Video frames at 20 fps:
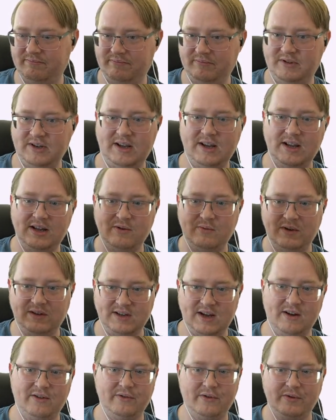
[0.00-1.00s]
day we
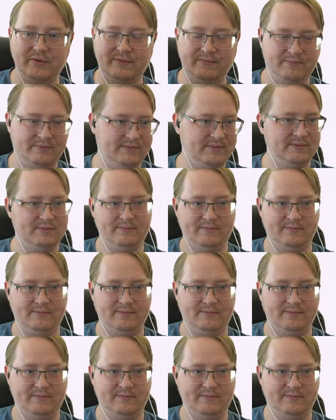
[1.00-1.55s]
download